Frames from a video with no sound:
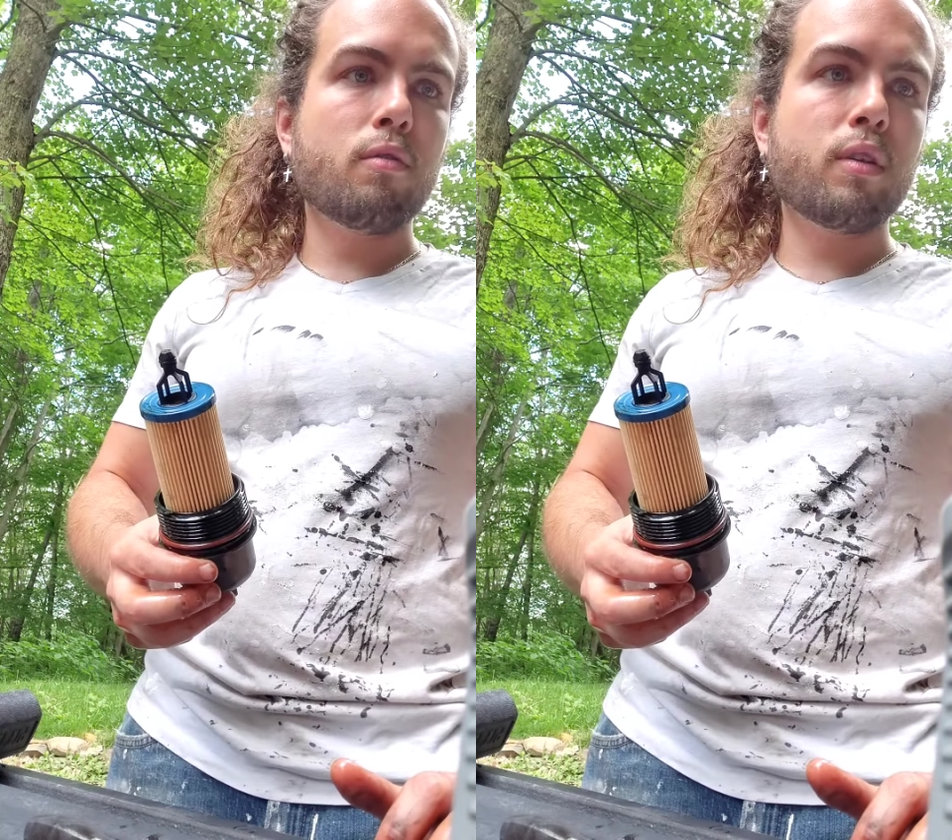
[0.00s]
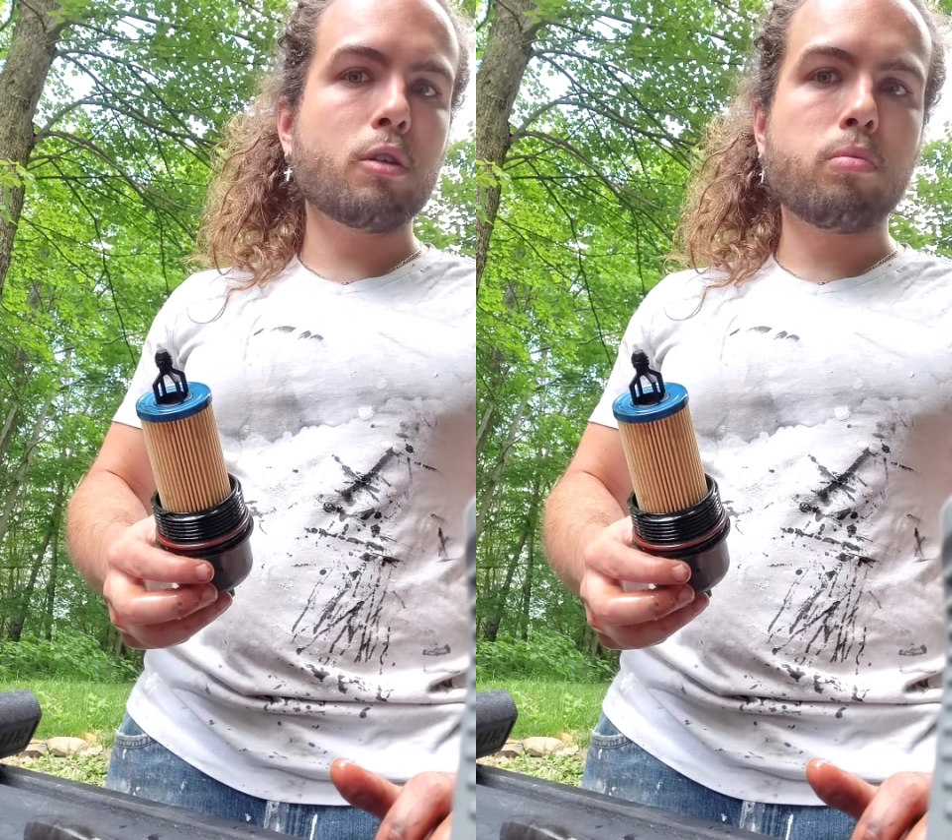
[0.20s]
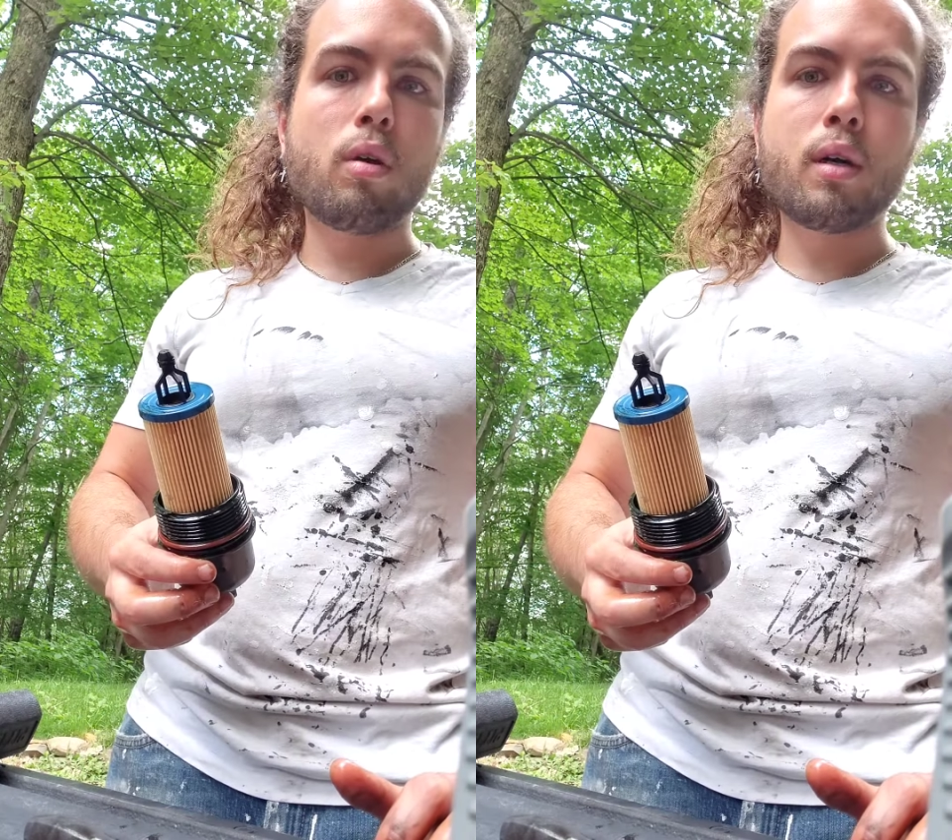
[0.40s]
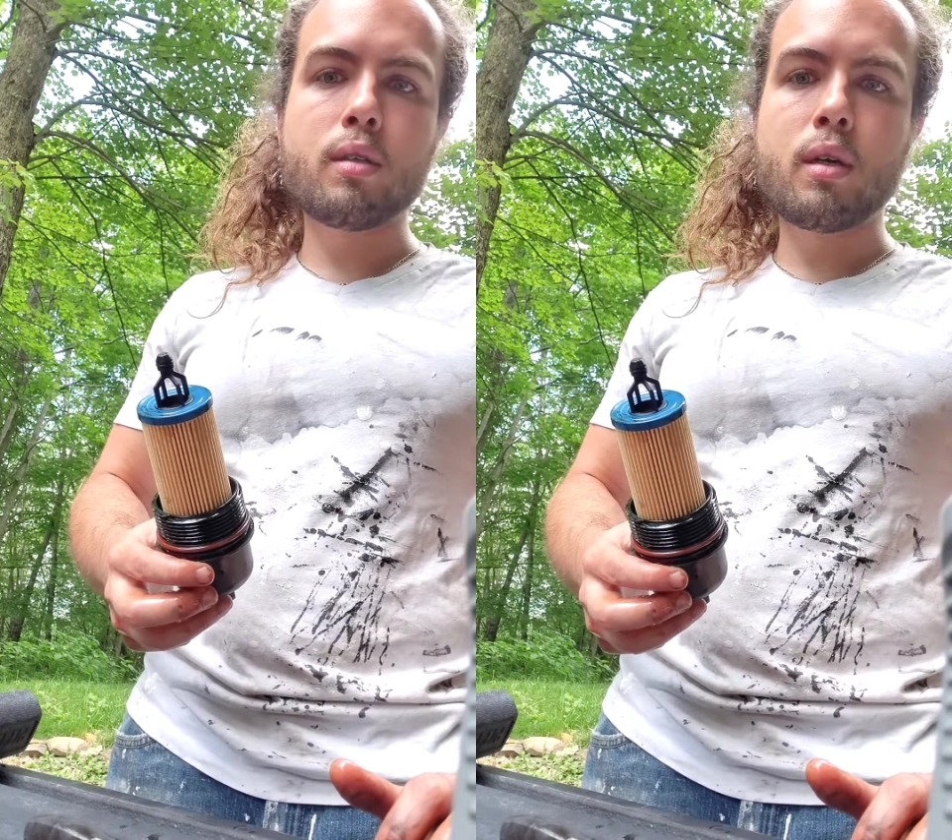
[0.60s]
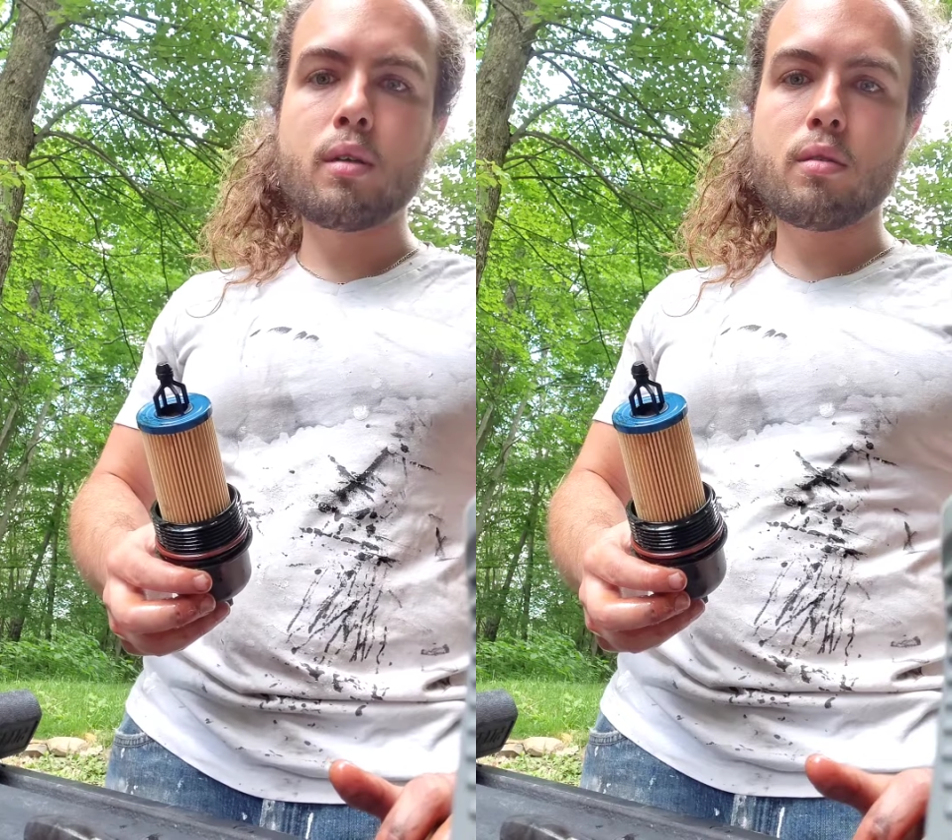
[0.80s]
finished
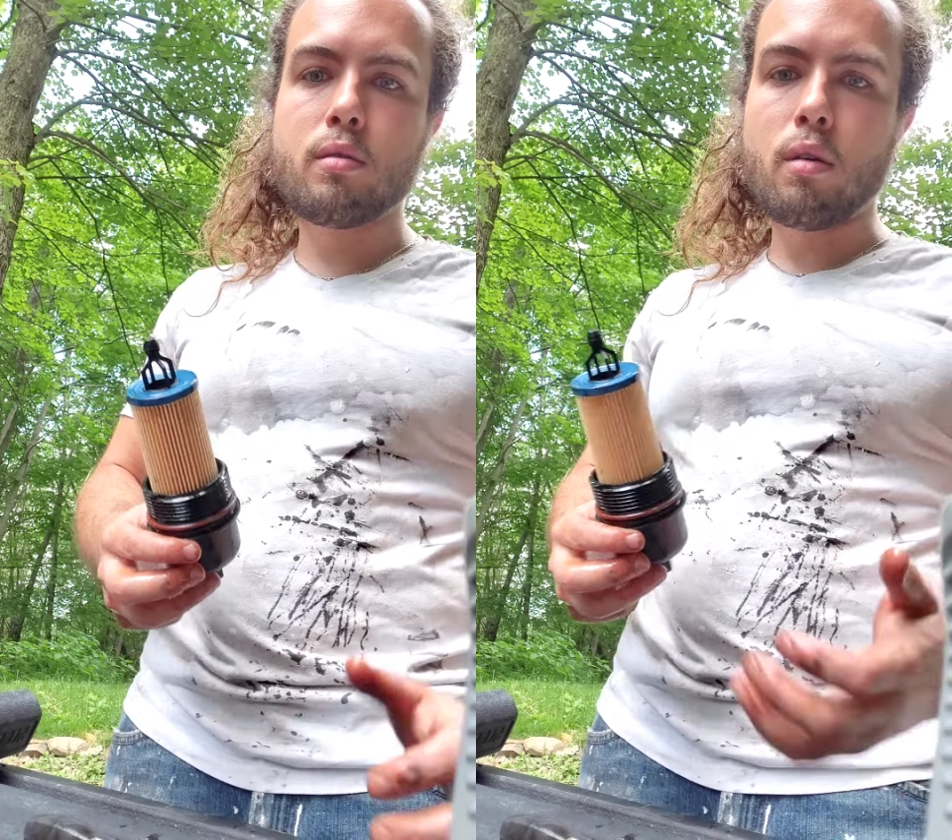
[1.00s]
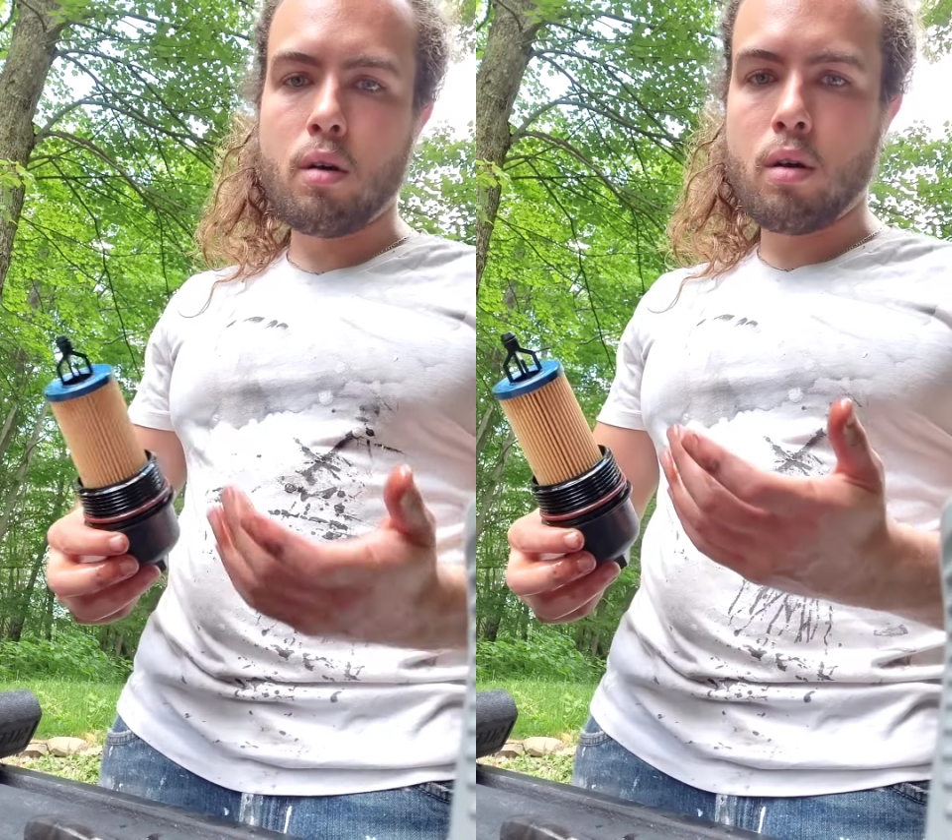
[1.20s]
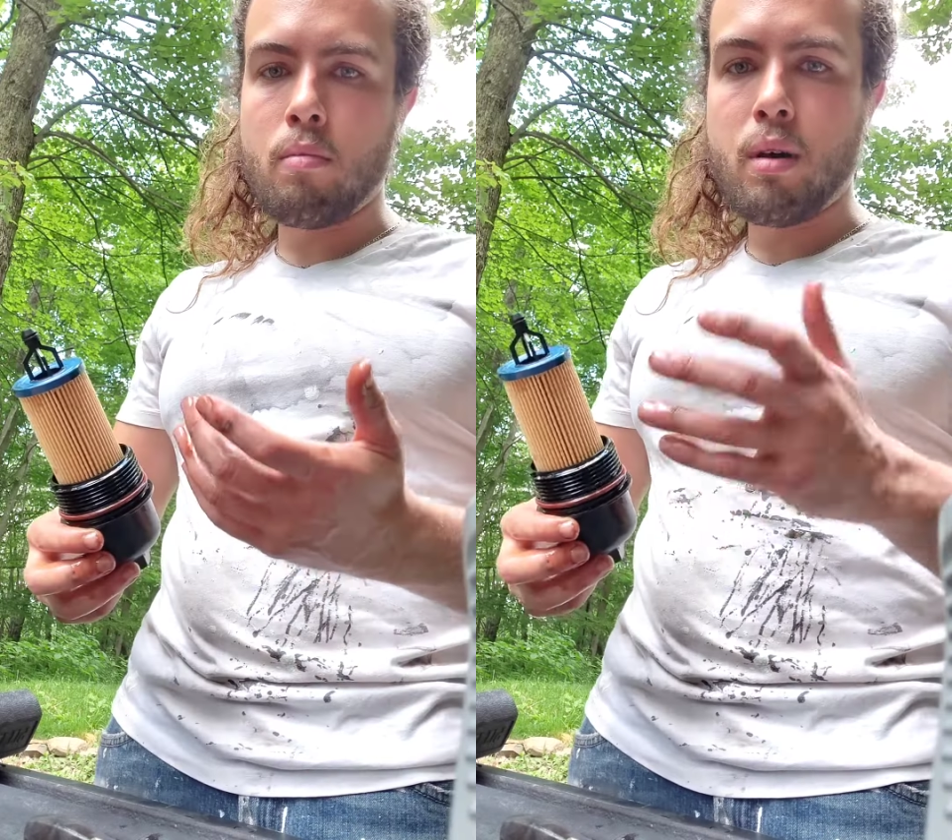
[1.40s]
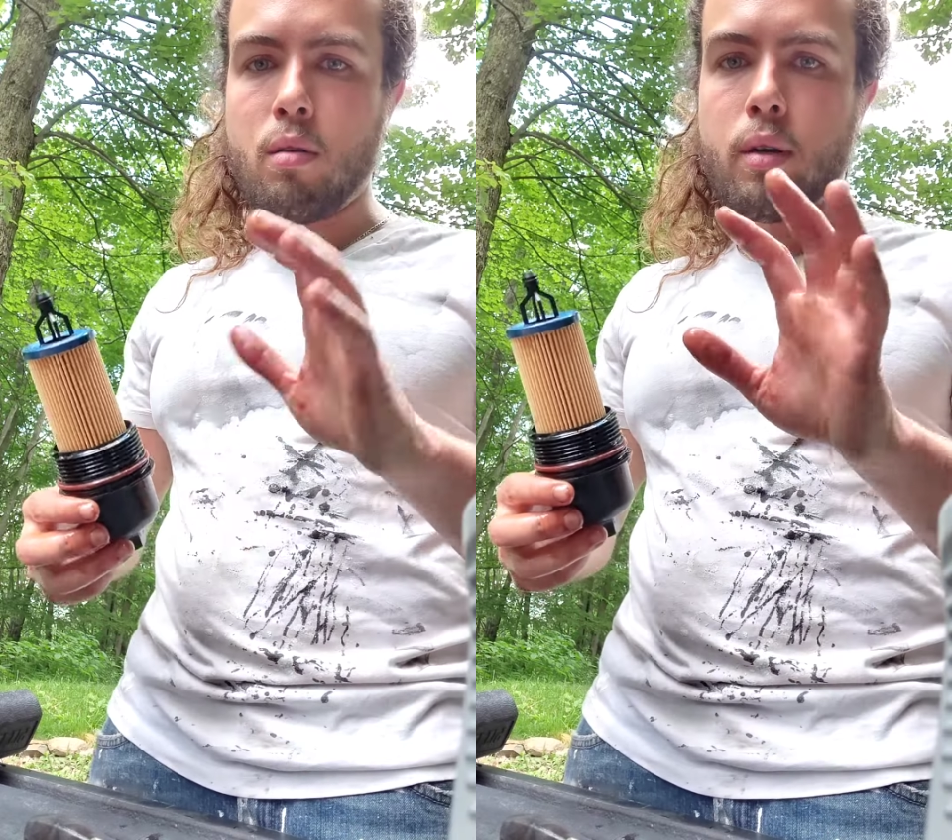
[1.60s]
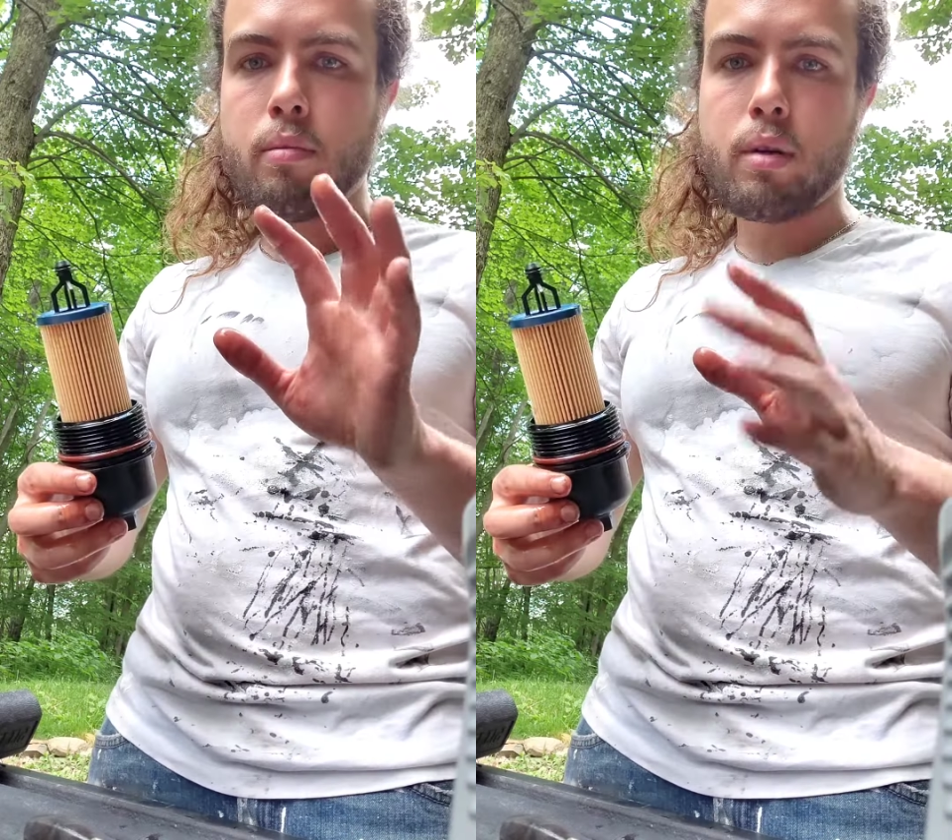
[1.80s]
process. By the way,